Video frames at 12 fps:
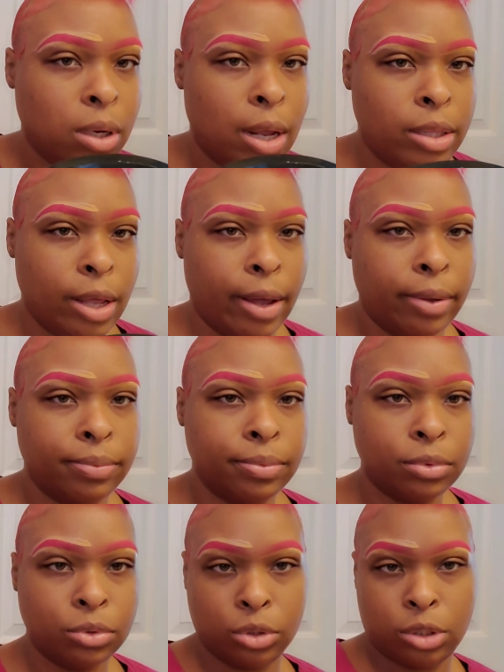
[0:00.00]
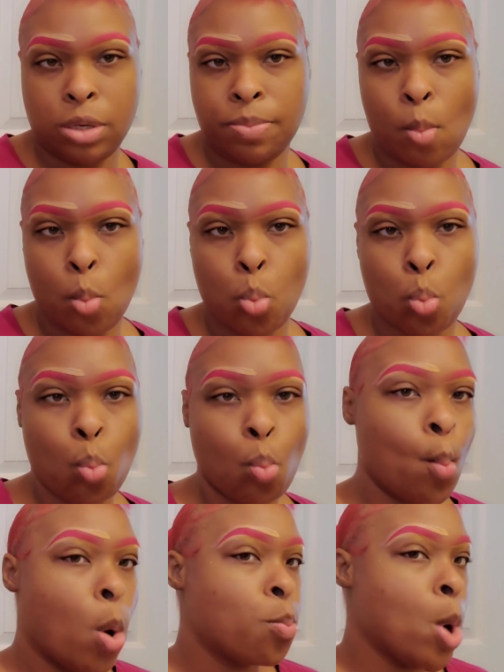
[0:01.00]
like that. See?
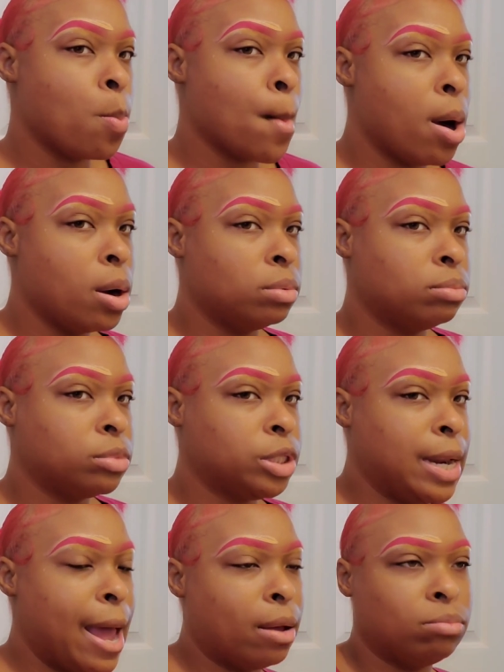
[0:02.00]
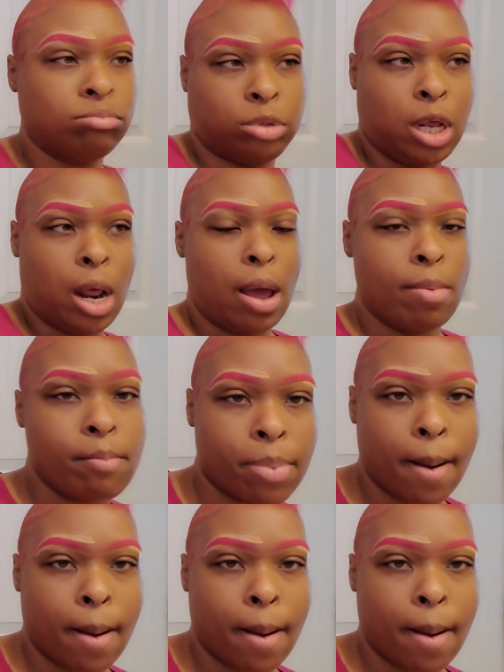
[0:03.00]
See that? See that?